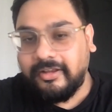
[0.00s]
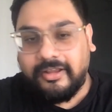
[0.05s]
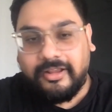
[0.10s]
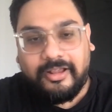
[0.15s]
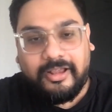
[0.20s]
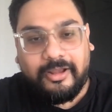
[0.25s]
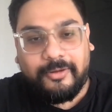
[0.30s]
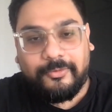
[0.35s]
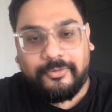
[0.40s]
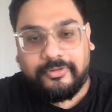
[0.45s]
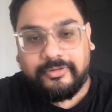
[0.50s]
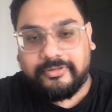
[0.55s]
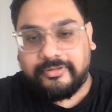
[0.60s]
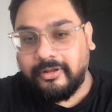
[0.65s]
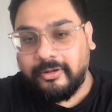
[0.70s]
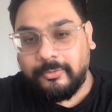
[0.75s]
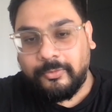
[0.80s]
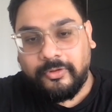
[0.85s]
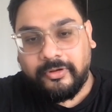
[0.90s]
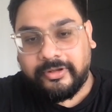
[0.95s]
I
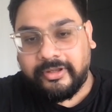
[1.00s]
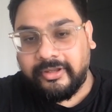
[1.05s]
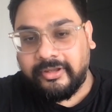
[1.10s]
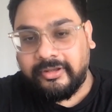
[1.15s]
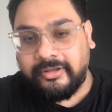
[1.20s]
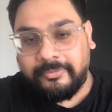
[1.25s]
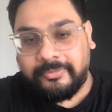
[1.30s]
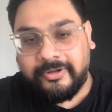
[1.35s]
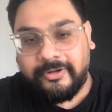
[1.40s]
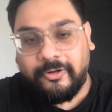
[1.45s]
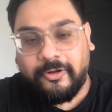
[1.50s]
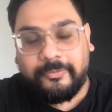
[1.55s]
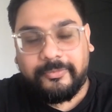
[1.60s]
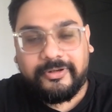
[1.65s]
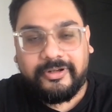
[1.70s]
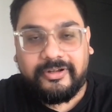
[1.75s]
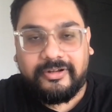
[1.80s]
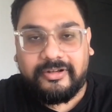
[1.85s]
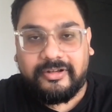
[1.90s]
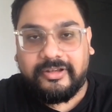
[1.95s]
was working
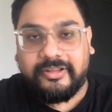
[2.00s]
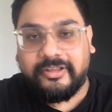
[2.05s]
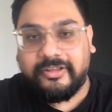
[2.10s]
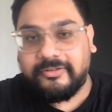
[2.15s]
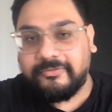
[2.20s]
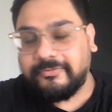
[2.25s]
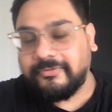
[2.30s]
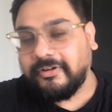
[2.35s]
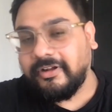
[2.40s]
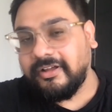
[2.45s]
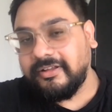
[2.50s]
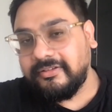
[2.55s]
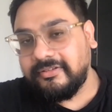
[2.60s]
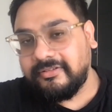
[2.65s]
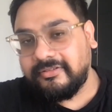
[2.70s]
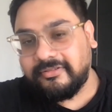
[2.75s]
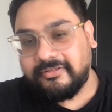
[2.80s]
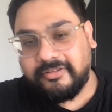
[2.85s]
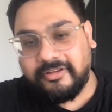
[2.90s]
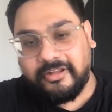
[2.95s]
predominantly in
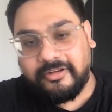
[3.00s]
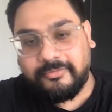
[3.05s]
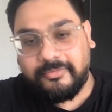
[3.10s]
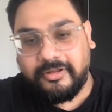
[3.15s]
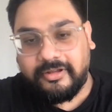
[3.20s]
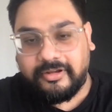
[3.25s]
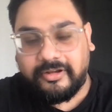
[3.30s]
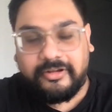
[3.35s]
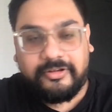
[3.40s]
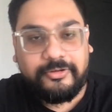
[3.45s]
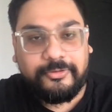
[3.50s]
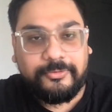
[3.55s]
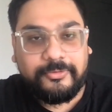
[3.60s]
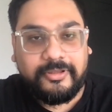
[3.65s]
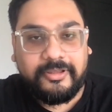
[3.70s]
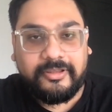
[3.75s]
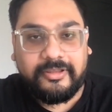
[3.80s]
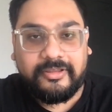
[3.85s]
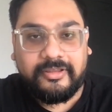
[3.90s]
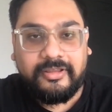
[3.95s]
France, Denmark, and
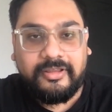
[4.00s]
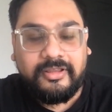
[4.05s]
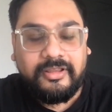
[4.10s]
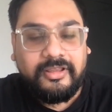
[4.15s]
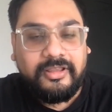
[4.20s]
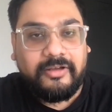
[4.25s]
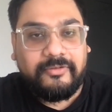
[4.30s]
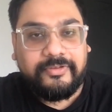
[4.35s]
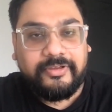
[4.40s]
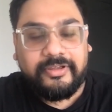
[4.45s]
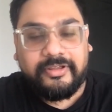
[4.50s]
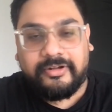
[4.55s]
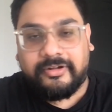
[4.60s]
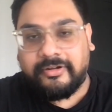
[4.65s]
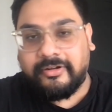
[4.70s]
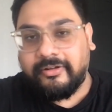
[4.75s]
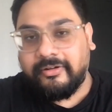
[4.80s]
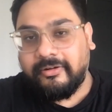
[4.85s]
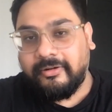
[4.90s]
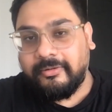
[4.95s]
UK, where
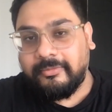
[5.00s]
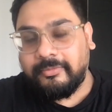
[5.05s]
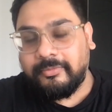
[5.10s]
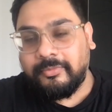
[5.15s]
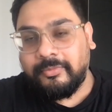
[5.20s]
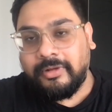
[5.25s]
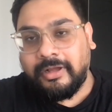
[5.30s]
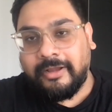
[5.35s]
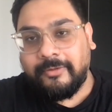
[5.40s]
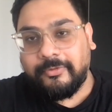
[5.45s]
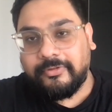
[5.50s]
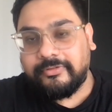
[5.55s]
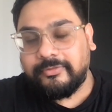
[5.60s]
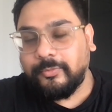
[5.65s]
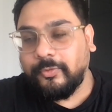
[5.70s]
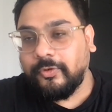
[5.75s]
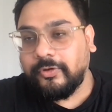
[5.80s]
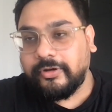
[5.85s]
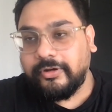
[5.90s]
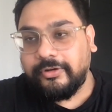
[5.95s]
I was
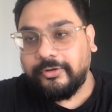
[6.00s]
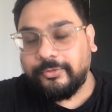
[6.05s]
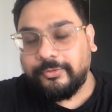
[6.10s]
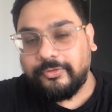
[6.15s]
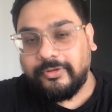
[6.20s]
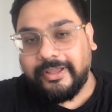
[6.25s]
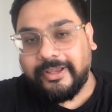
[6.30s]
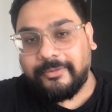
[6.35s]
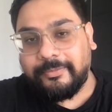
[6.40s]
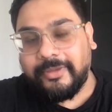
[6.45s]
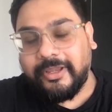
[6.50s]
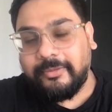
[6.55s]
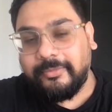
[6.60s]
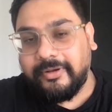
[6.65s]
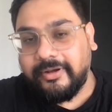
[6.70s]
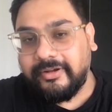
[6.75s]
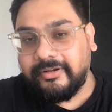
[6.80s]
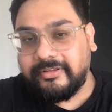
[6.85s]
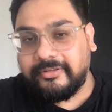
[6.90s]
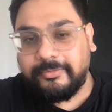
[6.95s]
more into like
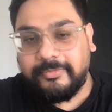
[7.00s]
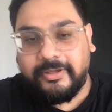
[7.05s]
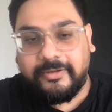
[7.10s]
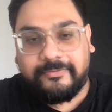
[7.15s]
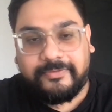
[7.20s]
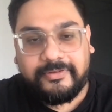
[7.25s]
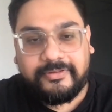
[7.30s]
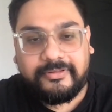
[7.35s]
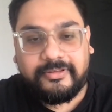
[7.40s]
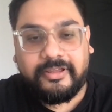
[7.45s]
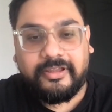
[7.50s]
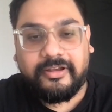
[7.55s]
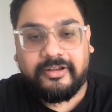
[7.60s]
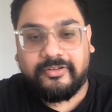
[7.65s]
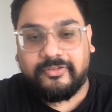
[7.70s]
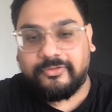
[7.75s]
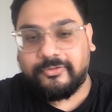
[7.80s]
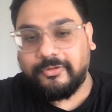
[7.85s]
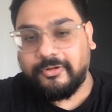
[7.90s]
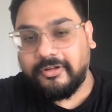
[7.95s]
payments, BFSI,
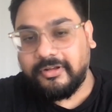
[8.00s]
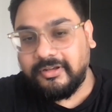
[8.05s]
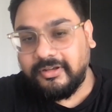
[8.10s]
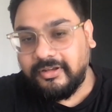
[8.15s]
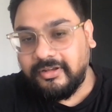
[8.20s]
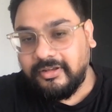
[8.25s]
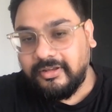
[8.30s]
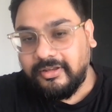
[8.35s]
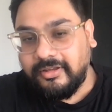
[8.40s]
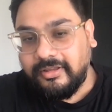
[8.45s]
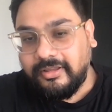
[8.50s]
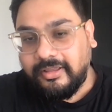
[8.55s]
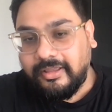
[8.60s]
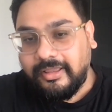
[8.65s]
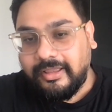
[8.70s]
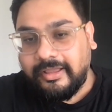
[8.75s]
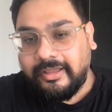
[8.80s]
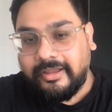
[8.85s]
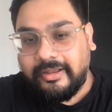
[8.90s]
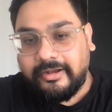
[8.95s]
and so on.
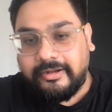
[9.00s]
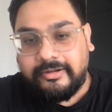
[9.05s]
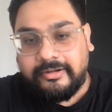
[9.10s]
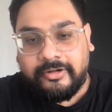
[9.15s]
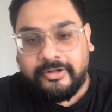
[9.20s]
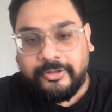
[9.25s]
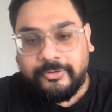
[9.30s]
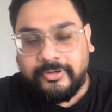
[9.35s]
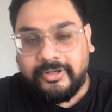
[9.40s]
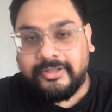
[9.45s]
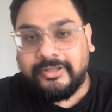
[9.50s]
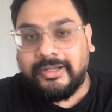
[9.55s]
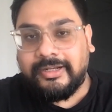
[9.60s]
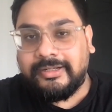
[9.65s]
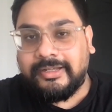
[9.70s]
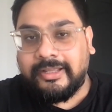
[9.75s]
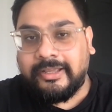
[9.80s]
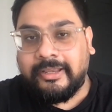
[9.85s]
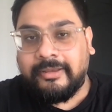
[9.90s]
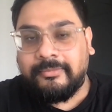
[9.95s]
And during
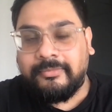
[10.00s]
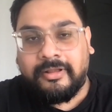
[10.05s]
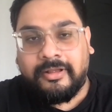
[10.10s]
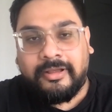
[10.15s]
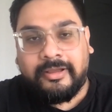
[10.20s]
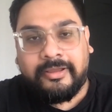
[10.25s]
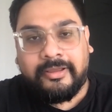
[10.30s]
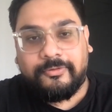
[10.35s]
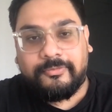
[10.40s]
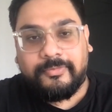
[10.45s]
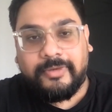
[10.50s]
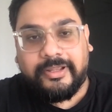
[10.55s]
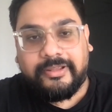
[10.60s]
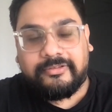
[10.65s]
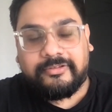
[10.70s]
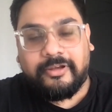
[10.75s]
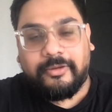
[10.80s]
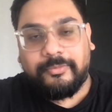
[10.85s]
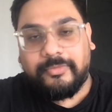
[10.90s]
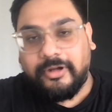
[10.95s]
that time, I like
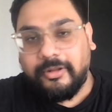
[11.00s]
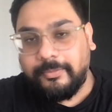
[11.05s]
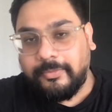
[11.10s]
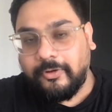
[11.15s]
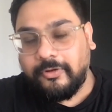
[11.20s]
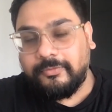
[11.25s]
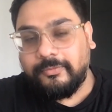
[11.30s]
stumbled upon